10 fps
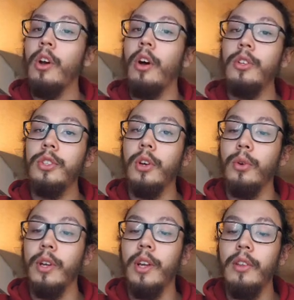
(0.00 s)

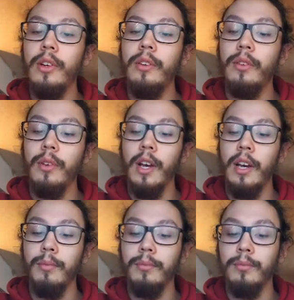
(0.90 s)
Also, another
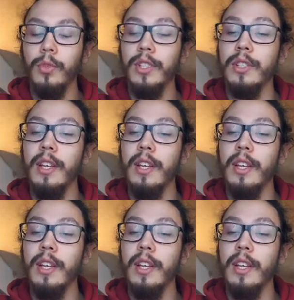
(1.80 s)
reason